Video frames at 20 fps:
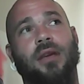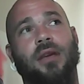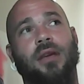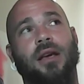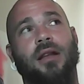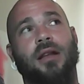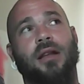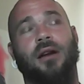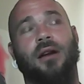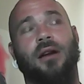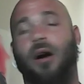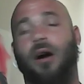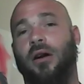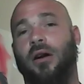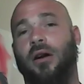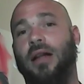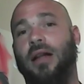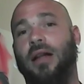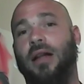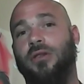in our
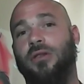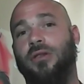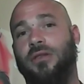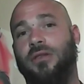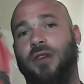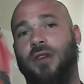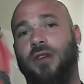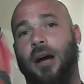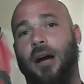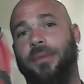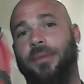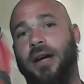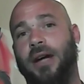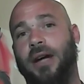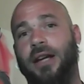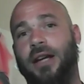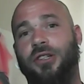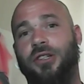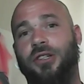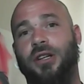levels of
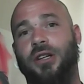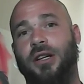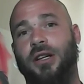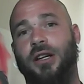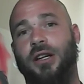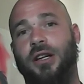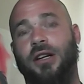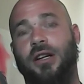comprehension and